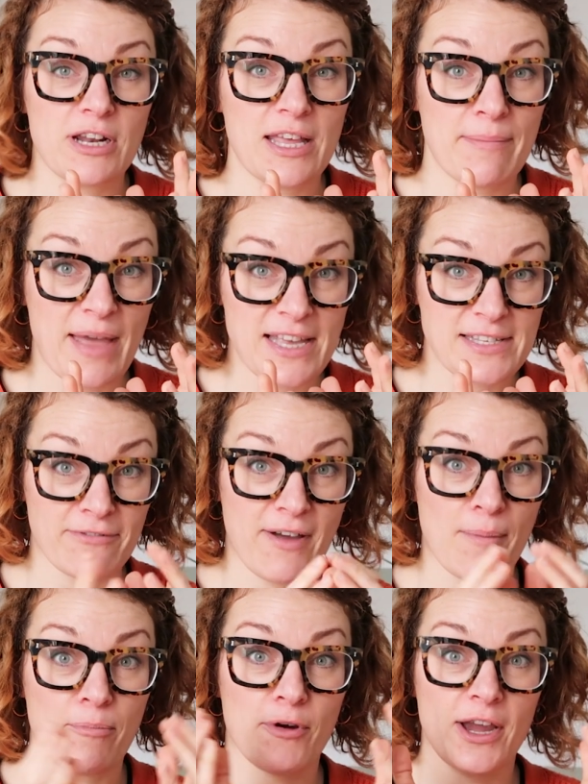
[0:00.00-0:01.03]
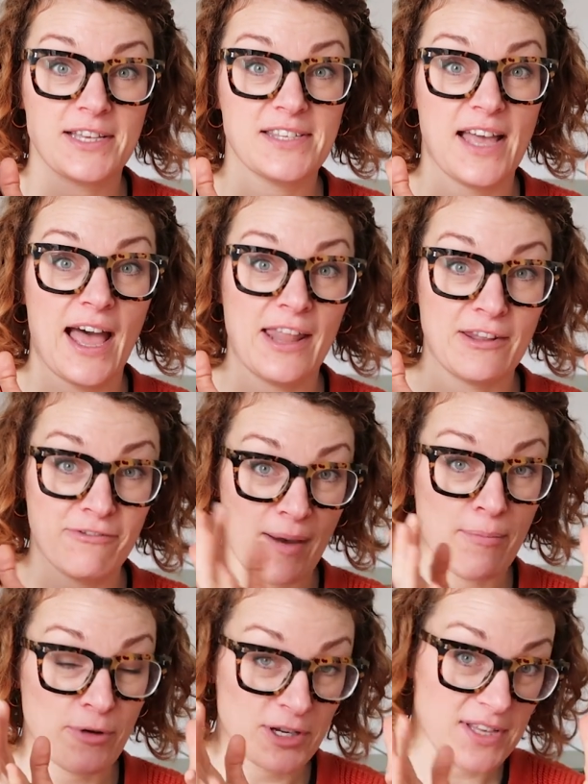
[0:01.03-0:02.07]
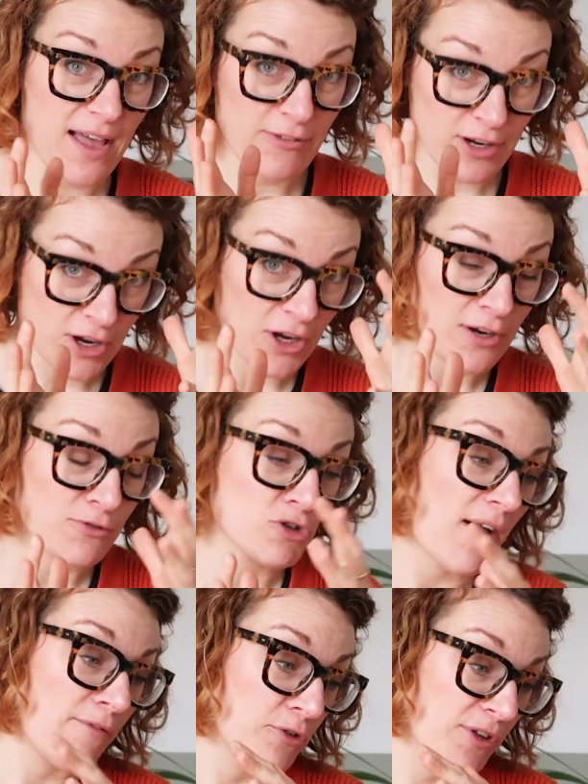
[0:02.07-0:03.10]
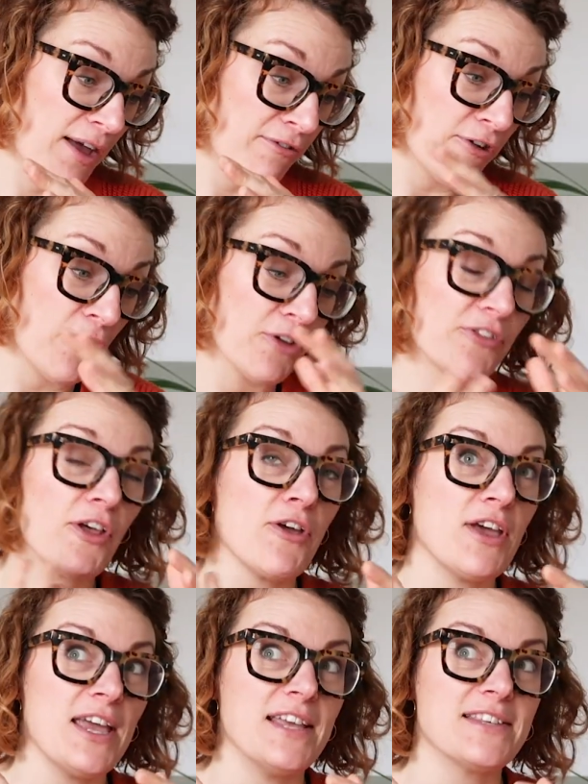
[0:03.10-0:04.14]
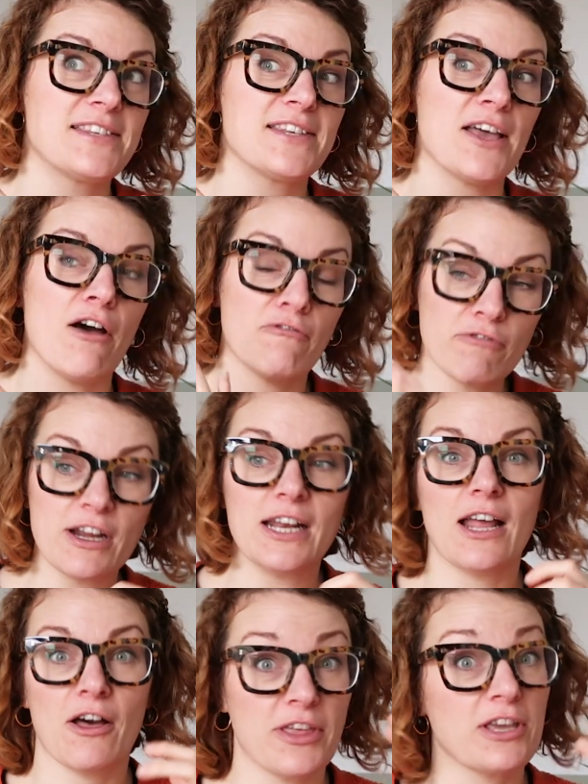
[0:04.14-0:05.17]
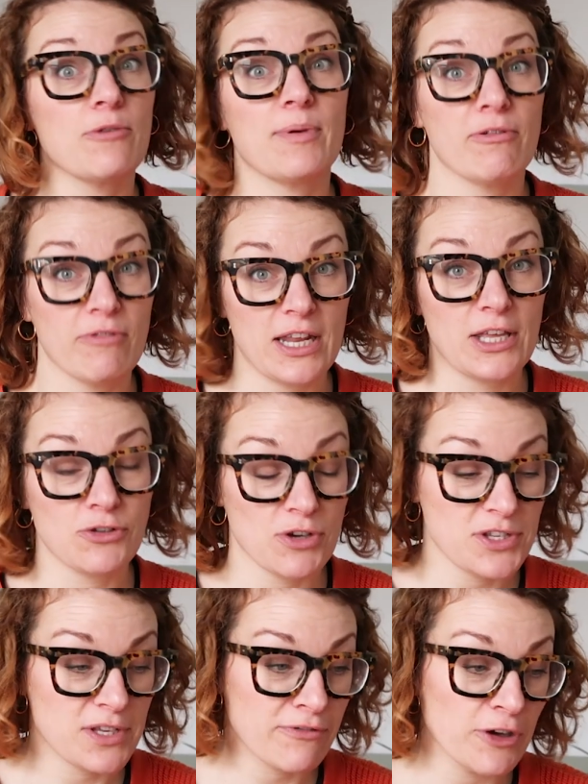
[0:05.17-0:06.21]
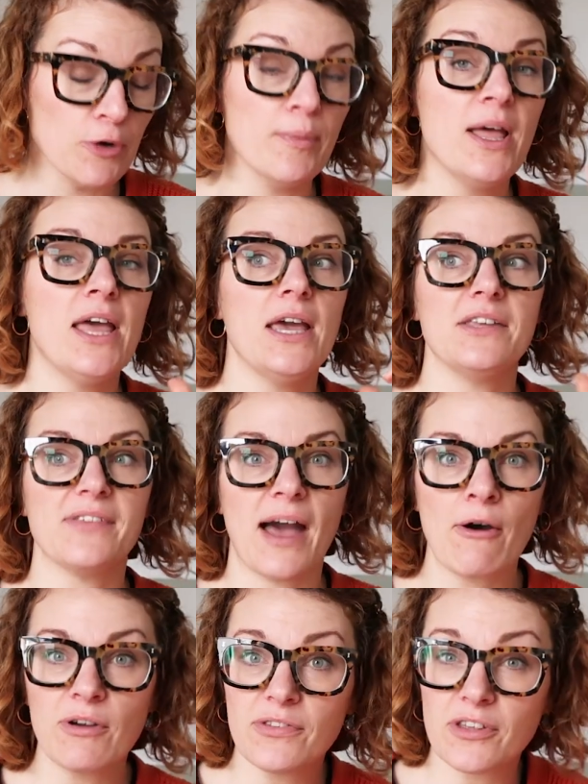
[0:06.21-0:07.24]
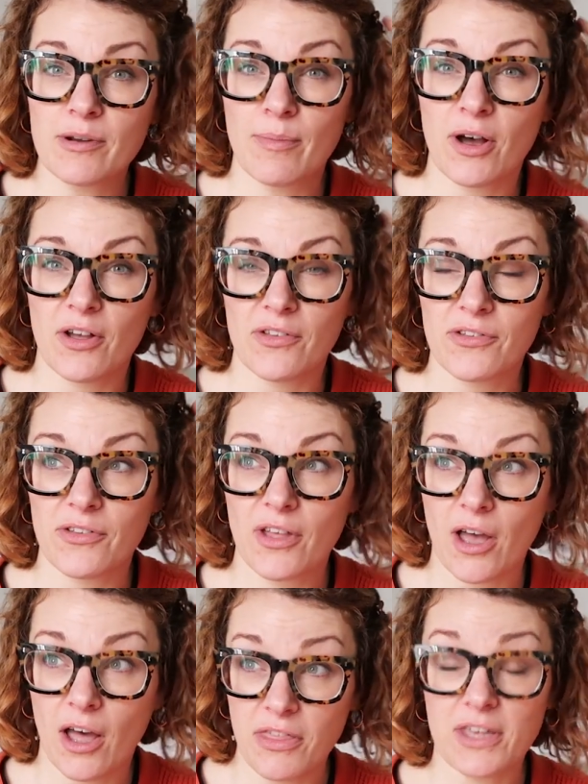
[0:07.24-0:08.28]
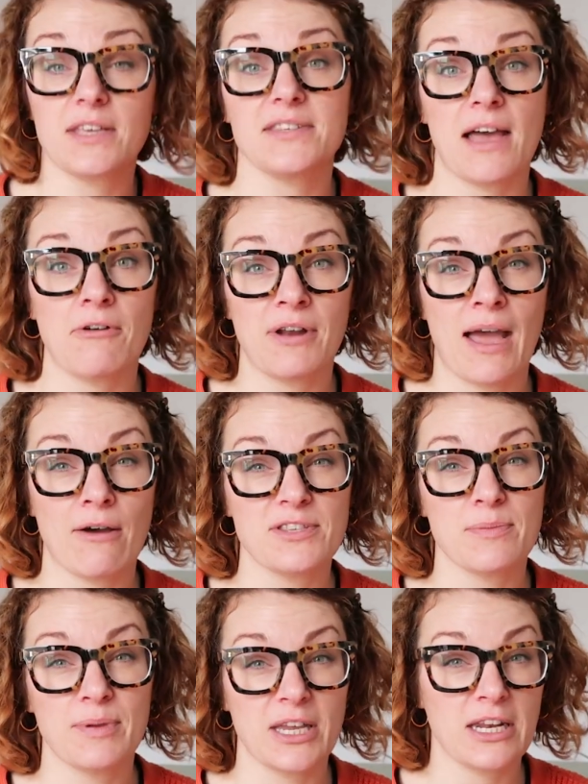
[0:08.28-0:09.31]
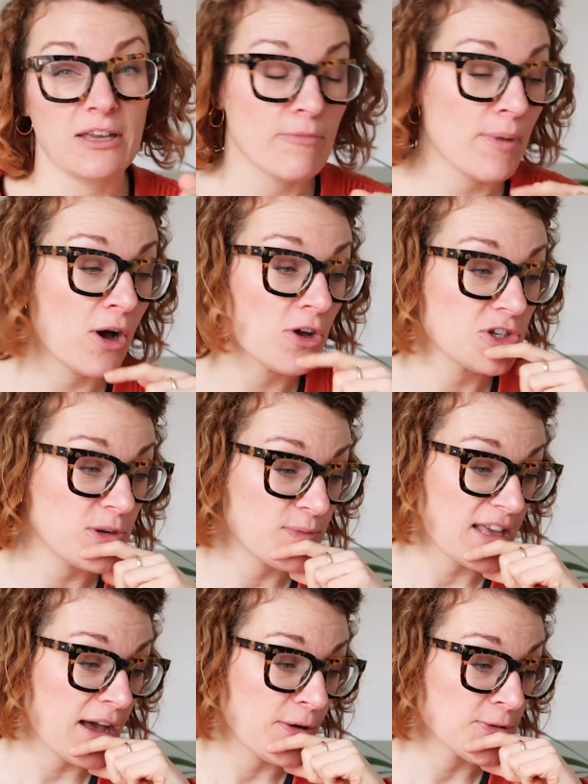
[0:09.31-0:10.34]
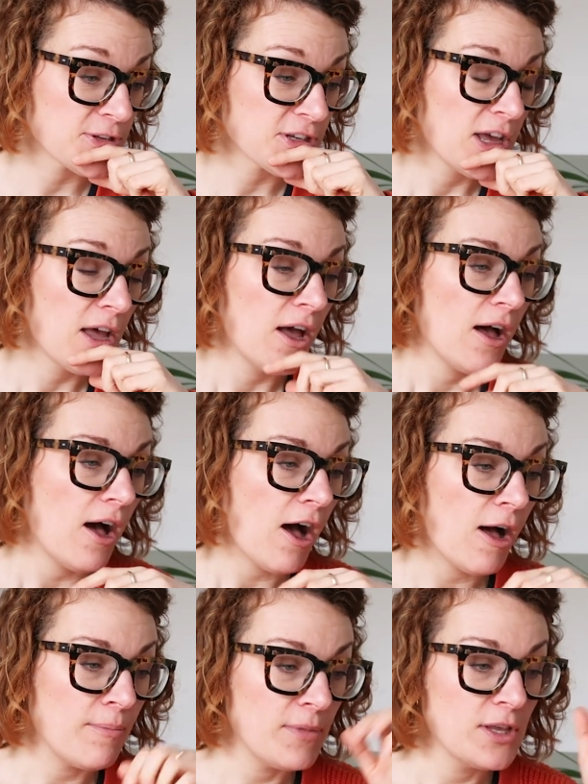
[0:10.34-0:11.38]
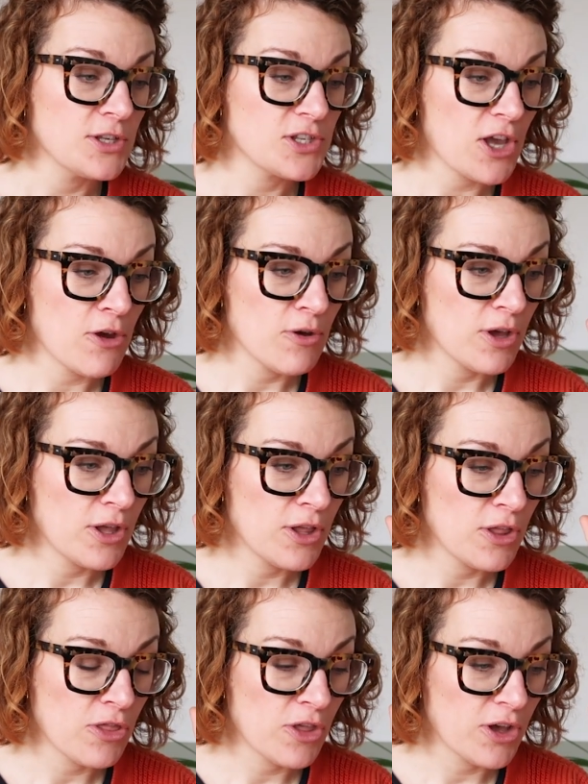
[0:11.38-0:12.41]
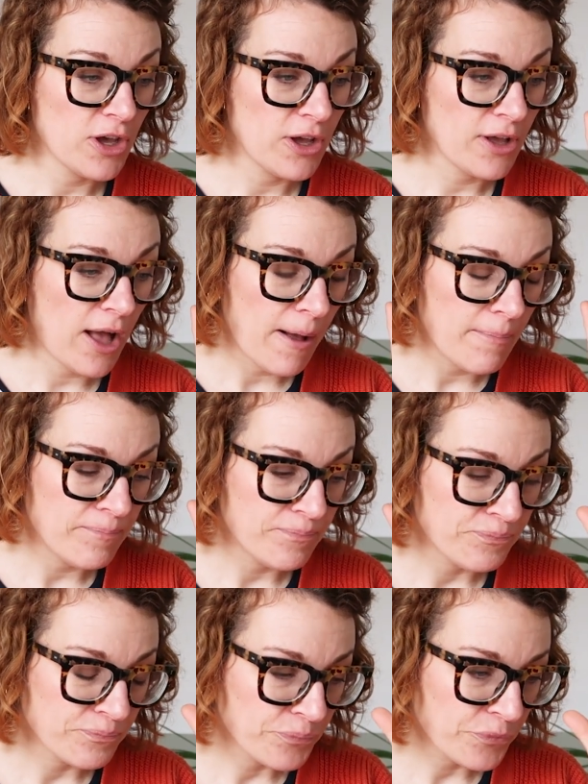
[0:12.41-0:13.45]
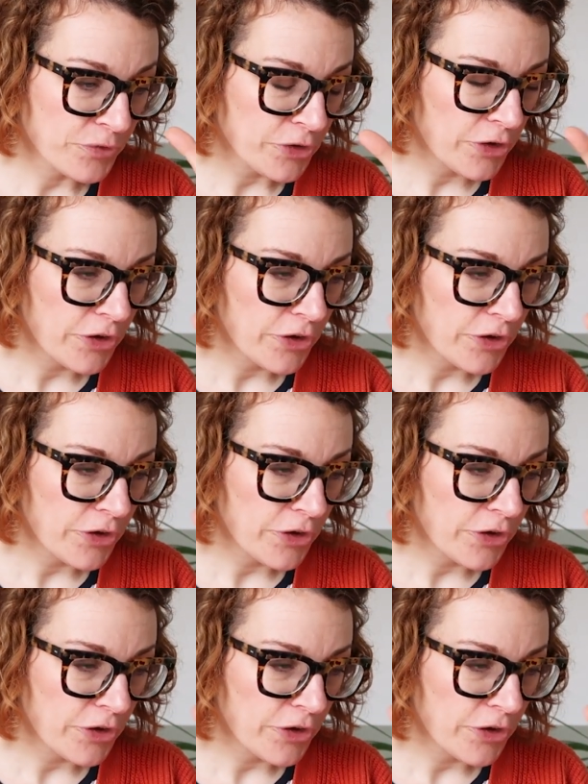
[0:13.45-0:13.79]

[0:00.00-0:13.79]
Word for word: really amazing fabrics and the fabrics haven't kind of traveled that far so it's a really i think it'll be a really interesting film it's out in cinemas i think it's out now it's the beginning of march it was out um, so the um,